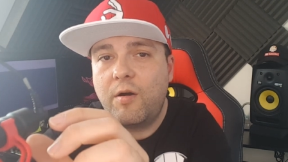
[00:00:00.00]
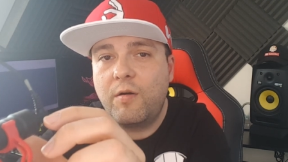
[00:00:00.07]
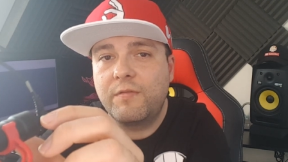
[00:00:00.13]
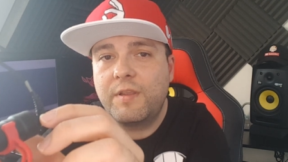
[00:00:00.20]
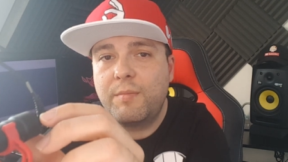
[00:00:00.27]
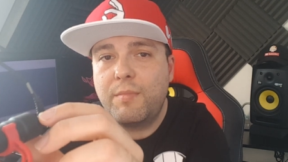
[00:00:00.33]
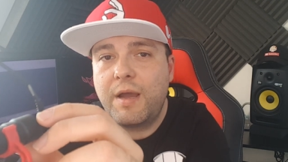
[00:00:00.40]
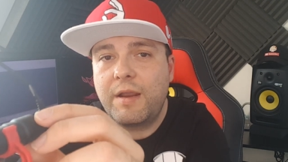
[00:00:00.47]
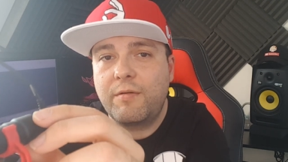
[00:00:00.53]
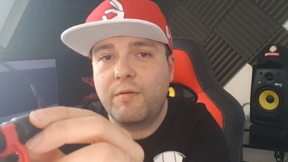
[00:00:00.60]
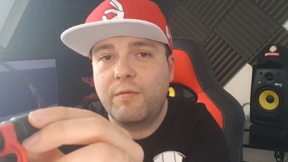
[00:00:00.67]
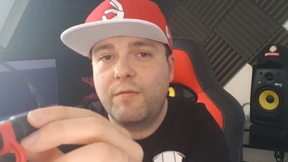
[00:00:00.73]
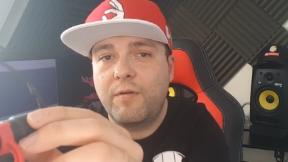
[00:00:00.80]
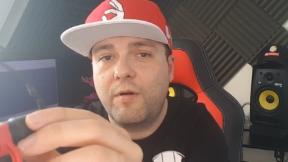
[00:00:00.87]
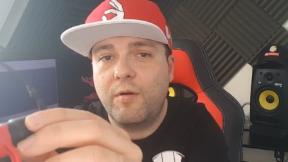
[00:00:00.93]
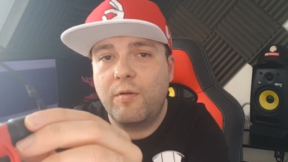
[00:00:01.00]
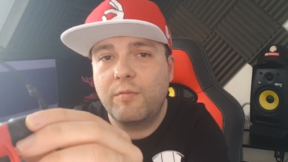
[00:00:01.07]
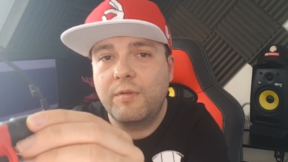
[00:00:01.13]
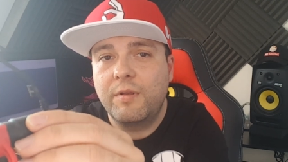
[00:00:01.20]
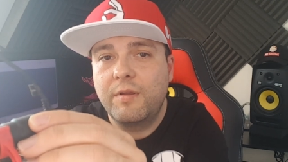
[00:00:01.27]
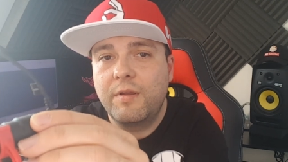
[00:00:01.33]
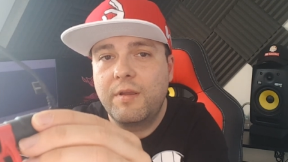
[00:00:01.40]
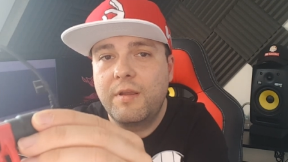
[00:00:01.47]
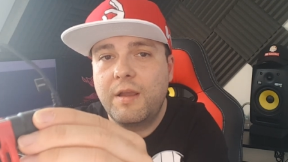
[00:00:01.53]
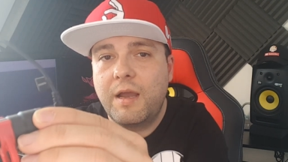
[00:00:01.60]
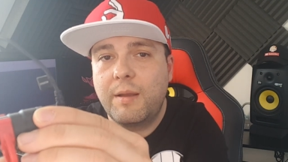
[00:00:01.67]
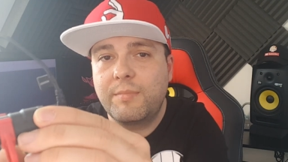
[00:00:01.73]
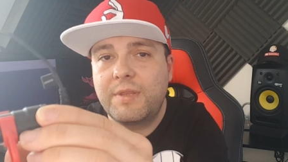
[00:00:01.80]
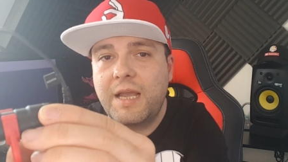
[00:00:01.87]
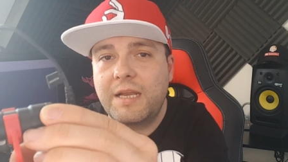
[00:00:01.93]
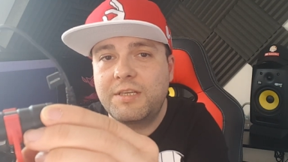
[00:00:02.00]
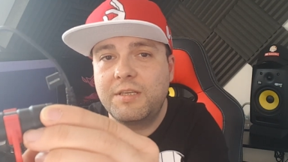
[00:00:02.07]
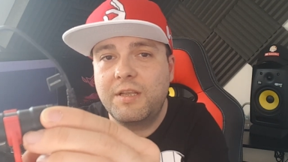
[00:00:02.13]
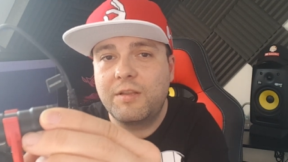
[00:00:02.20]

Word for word: of the microphone. I'm touching